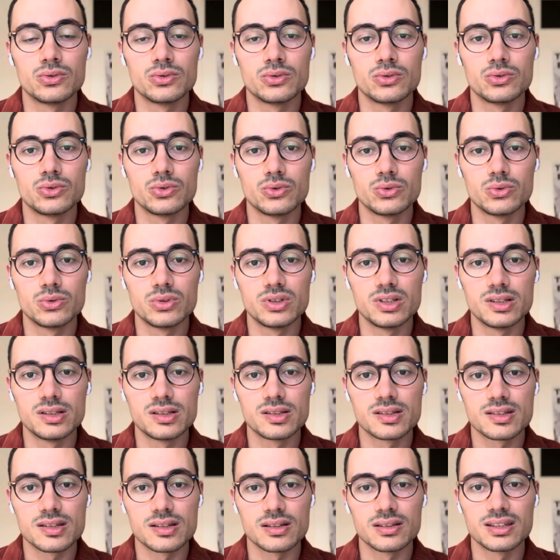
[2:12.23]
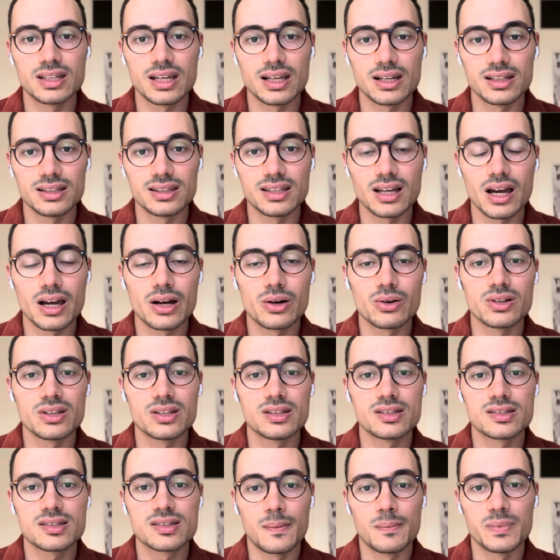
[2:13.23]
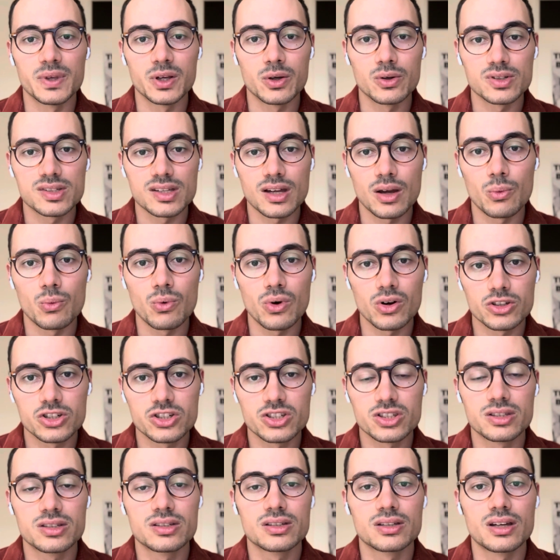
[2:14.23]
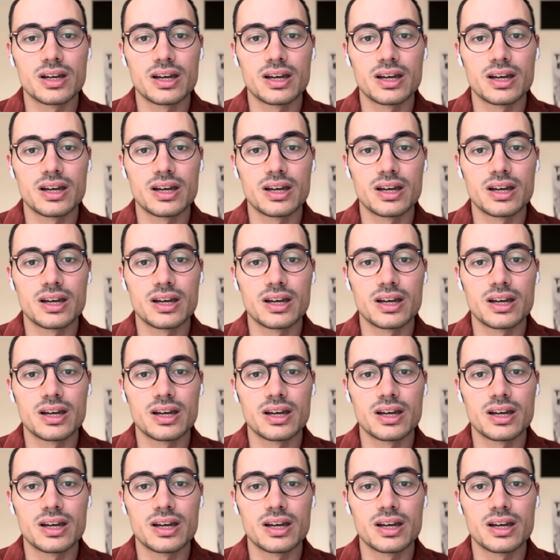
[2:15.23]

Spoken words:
do these daily diaries because I watched